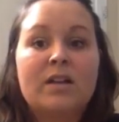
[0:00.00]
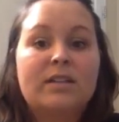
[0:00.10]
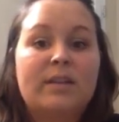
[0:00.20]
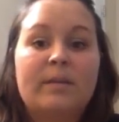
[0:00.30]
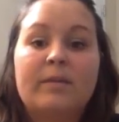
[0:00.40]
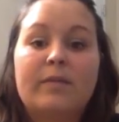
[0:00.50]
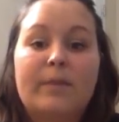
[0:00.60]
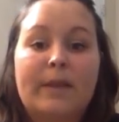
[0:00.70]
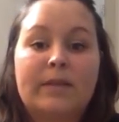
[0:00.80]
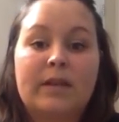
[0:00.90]
some of the
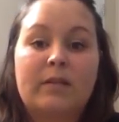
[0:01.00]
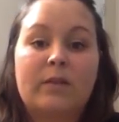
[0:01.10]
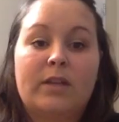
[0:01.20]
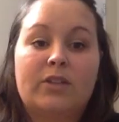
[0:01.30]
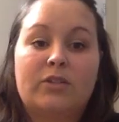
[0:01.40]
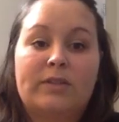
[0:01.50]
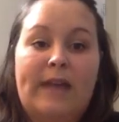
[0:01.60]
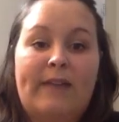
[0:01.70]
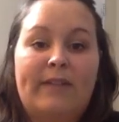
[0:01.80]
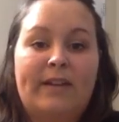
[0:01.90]
baseline weeks she was
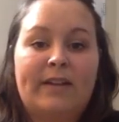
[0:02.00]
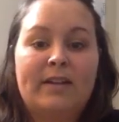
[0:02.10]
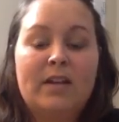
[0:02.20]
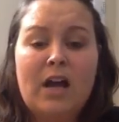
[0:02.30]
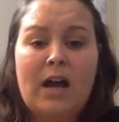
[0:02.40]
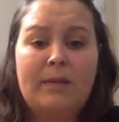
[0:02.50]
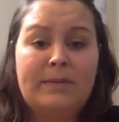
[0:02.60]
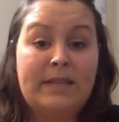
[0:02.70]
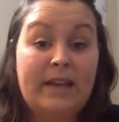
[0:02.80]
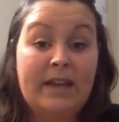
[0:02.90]
having up
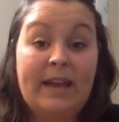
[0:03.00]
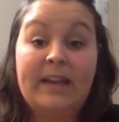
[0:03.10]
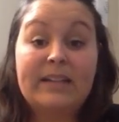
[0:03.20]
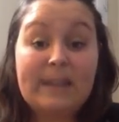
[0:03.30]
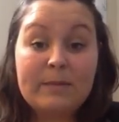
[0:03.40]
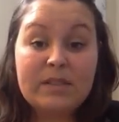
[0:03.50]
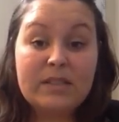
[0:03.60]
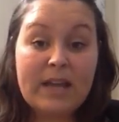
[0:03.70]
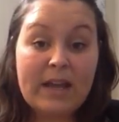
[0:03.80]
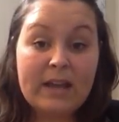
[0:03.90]
to 8 attempts a
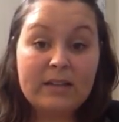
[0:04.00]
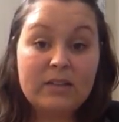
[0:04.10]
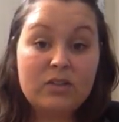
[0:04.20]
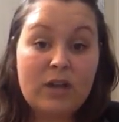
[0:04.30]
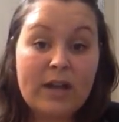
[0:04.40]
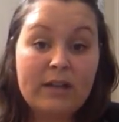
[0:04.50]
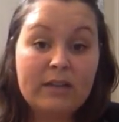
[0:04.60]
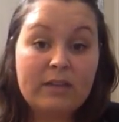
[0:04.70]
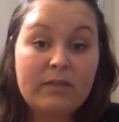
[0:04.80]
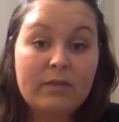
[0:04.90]
day to try and
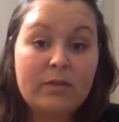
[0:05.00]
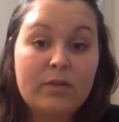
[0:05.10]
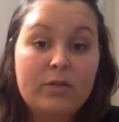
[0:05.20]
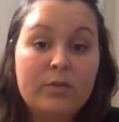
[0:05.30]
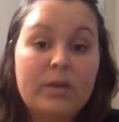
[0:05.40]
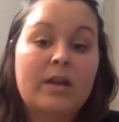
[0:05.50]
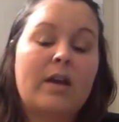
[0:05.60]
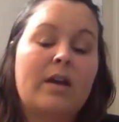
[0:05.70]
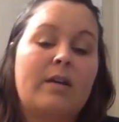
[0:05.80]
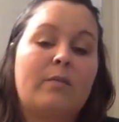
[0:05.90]
leave the room,
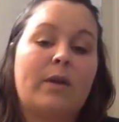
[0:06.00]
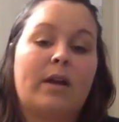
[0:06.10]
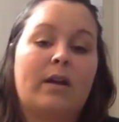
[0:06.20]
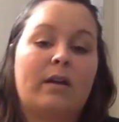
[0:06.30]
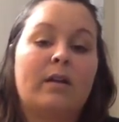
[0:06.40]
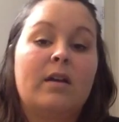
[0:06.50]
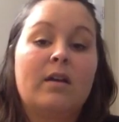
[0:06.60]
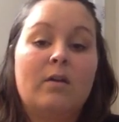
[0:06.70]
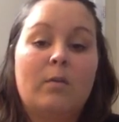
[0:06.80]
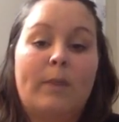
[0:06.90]
where
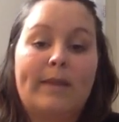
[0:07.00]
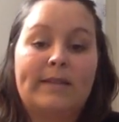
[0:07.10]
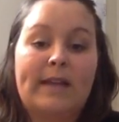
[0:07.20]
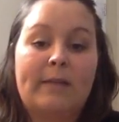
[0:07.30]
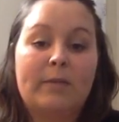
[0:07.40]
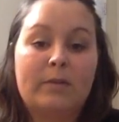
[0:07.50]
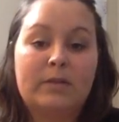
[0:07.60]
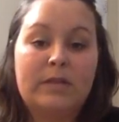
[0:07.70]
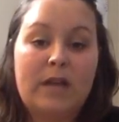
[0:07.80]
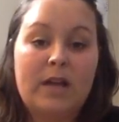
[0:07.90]
by the time we
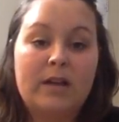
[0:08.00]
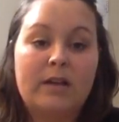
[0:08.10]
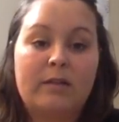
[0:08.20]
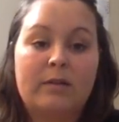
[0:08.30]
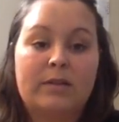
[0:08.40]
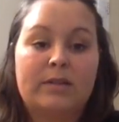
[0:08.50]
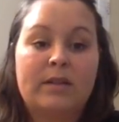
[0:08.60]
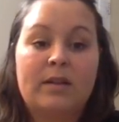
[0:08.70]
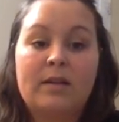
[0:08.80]
were done, it was,